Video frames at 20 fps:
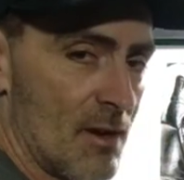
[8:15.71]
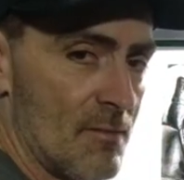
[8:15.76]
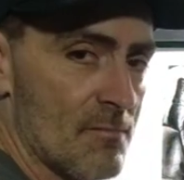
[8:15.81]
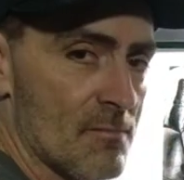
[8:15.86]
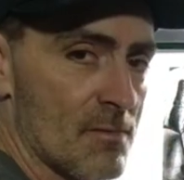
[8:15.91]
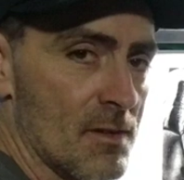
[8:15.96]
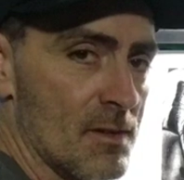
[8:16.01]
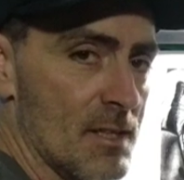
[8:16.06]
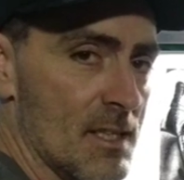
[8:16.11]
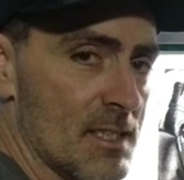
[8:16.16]

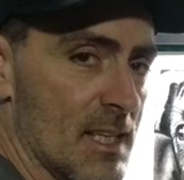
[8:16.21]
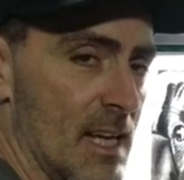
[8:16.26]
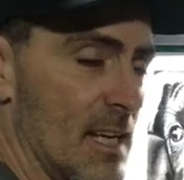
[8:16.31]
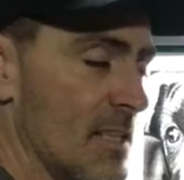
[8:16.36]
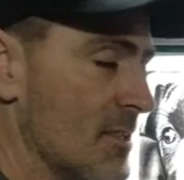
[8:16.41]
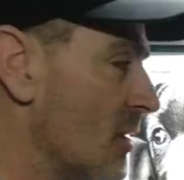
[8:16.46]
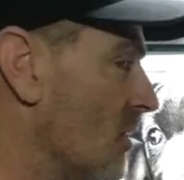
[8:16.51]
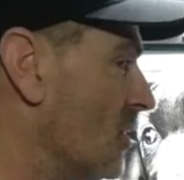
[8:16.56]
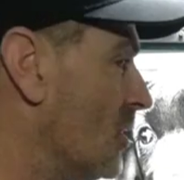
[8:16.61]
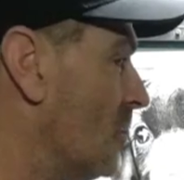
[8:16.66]
strengthen this
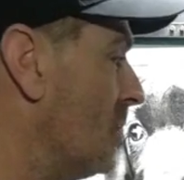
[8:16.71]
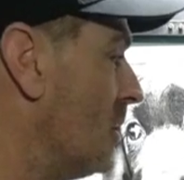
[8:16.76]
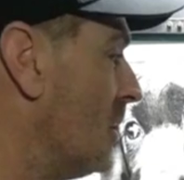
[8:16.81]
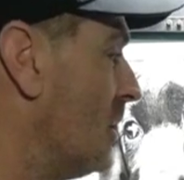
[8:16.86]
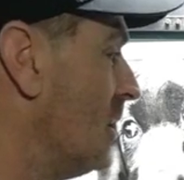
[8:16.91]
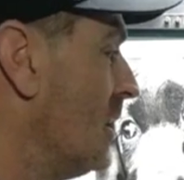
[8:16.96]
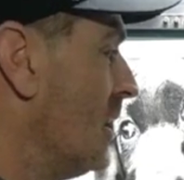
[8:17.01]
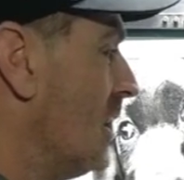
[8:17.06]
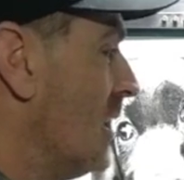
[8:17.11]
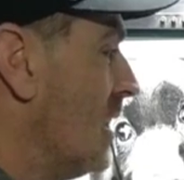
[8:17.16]
easel
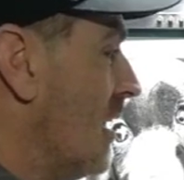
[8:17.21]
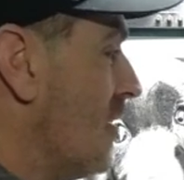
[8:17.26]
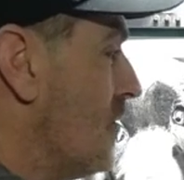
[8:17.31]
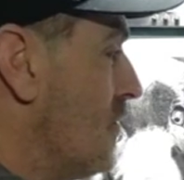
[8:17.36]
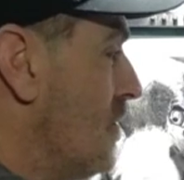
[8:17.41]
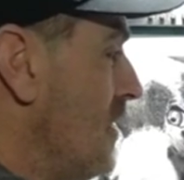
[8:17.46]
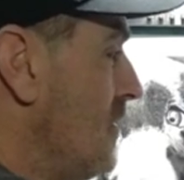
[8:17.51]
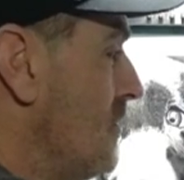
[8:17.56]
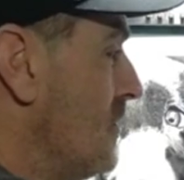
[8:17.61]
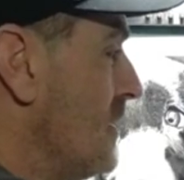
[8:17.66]
up.
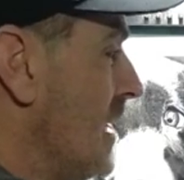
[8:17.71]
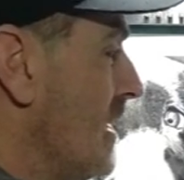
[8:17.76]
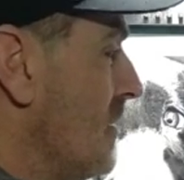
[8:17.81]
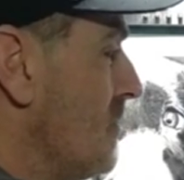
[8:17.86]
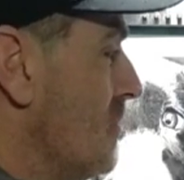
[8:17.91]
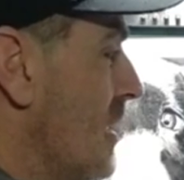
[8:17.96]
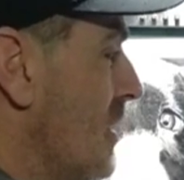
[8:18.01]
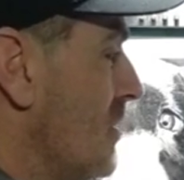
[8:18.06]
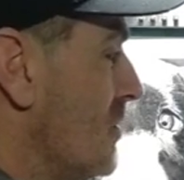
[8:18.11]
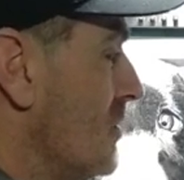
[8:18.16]
A
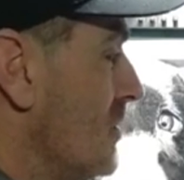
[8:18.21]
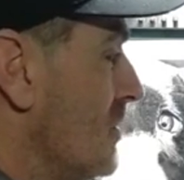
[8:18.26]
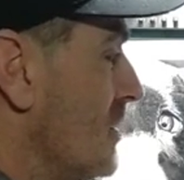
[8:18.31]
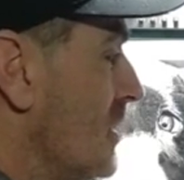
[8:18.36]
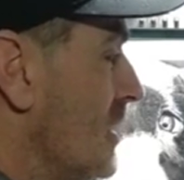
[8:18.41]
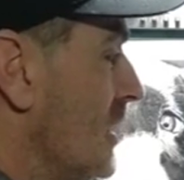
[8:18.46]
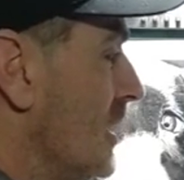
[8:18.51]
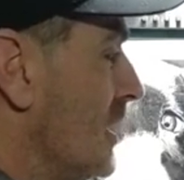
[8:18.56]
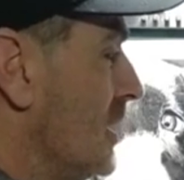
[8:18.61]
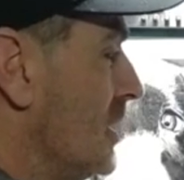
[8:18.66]
fifteen mil
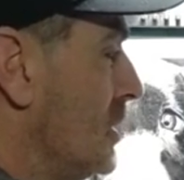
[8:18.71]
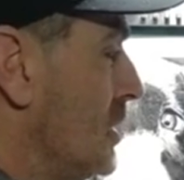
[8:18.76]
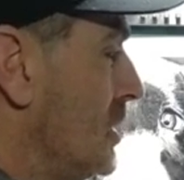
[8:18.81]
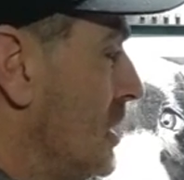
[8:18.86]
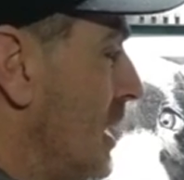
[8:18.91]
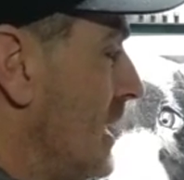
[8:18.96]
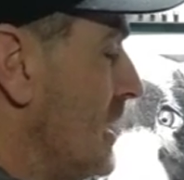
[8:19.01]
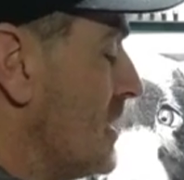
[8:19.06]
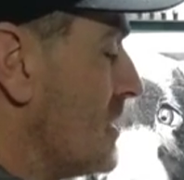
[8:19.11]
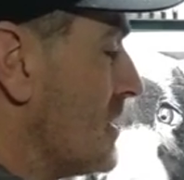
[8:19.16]

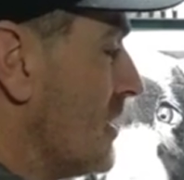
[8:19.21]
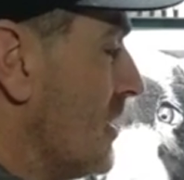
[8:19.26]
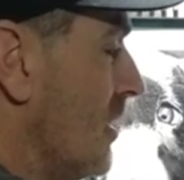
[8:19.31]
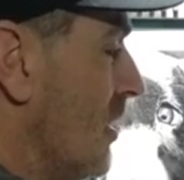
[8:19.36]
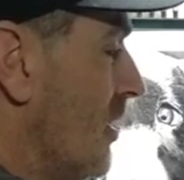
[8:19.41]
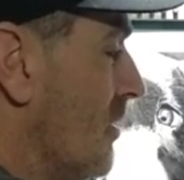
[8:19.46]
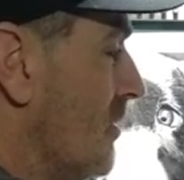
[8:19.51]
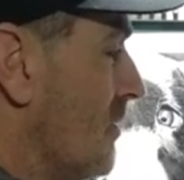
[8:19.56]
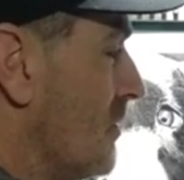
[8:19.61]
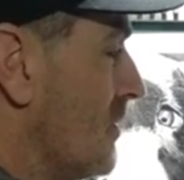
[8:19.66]
sheet
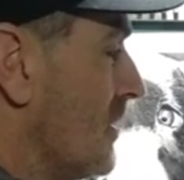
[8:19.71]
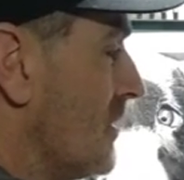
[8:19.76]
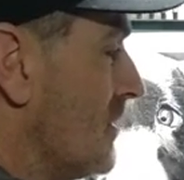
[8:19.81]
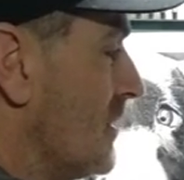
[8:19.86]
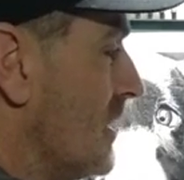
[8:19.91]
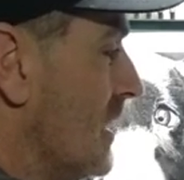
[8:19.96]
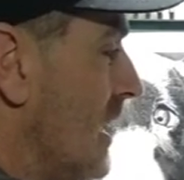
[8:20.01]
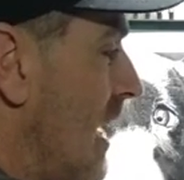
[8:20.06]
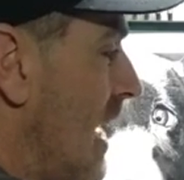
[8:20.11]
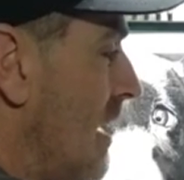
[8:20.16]
of
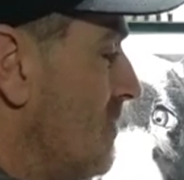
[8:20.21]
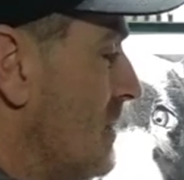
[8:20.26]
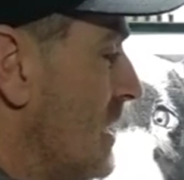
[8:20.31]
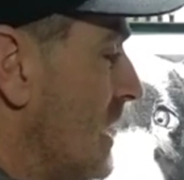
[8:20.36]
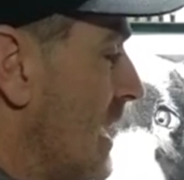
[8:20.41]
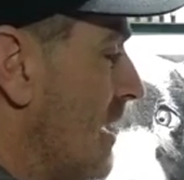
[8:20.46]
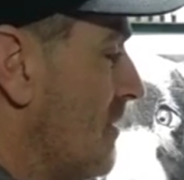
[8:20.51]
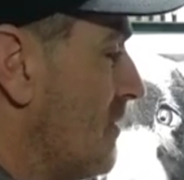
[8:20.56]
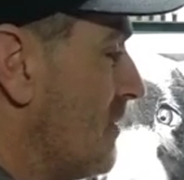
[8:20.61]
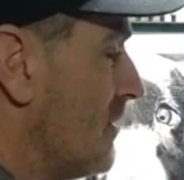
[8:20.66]
M
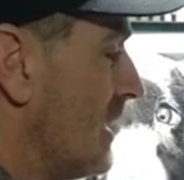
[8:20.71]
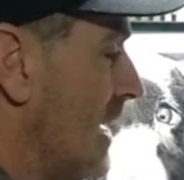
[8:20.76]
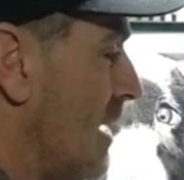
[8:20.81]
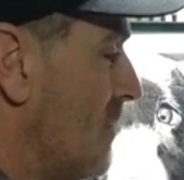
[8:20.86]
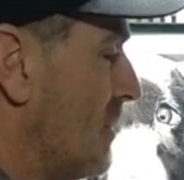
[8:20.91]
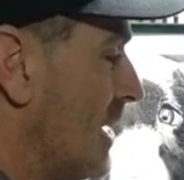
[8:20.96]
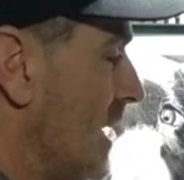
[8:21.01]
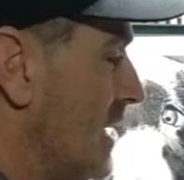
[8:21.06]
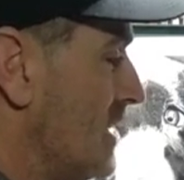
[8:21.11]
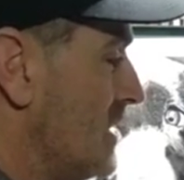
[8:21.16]
D F
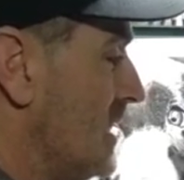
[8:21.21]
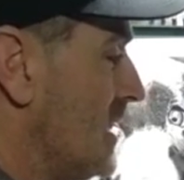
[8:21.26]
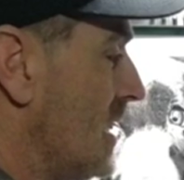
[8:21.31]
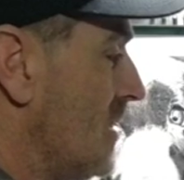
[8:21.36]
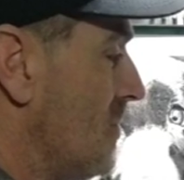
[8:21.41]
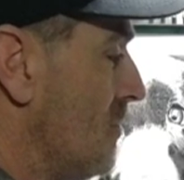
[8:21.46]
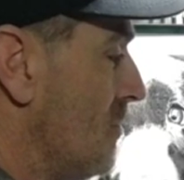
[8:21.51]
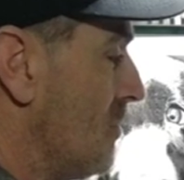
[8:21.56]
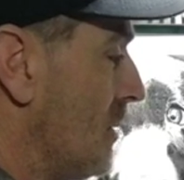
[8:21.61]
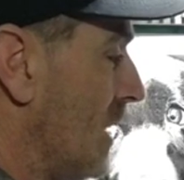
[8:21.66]
laminated
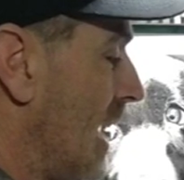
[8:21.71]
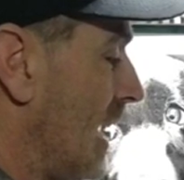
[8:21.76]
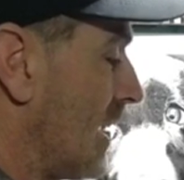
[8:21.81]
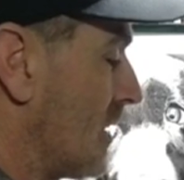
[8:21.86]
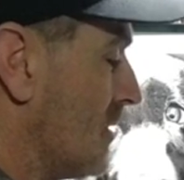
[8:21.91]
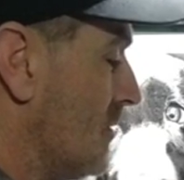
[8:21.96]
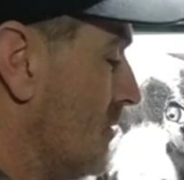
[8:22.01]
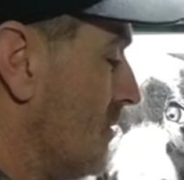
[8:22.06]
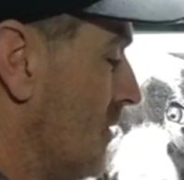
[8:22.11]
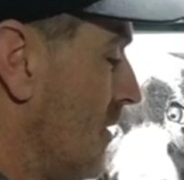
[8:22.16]
in
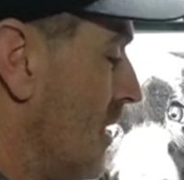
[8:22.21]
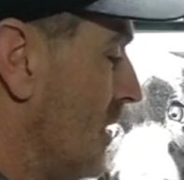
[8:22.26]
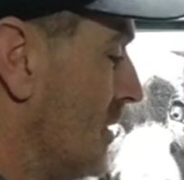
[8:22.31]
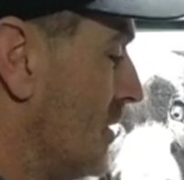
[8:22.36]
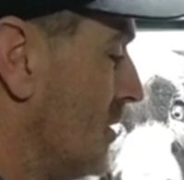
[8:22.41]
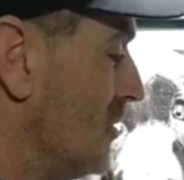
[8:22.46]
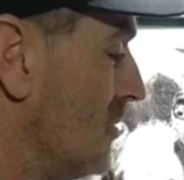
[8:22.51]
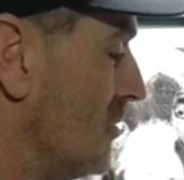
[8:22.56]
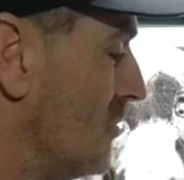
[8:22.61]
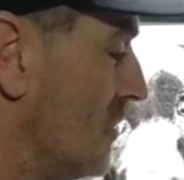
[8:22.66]
black
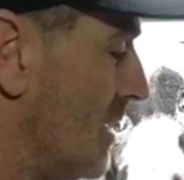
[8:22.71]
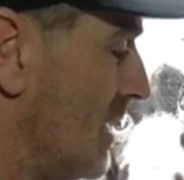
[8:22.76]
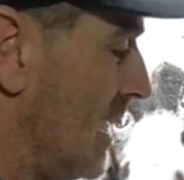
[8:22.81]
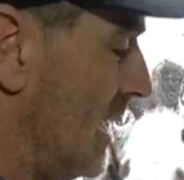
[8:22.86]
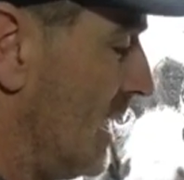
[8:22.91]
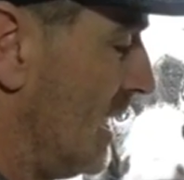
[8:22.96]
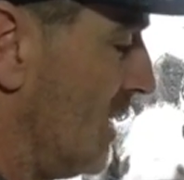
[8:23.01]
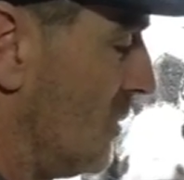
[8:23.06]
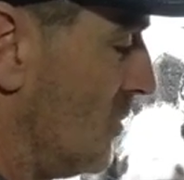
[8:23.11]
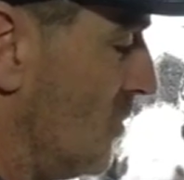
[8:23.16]
vinyl
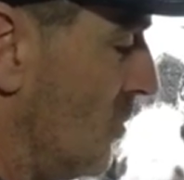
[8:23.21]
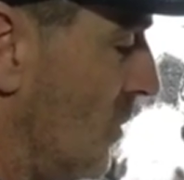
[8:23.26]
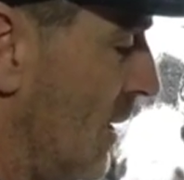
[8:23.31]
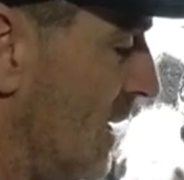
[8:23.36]
with a little